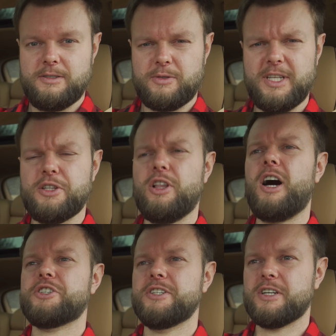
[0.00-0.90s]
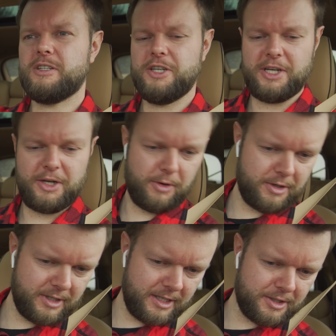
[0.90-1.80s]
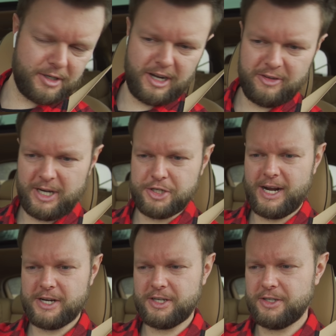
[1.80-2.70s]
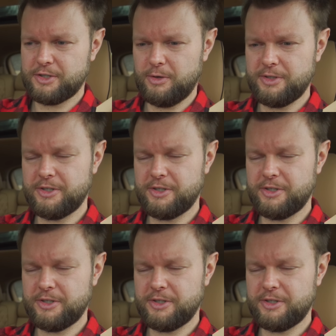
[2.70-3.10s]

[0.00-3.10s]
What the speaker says: So let's launch into Cliche Corner. Gonna turn off my traction control.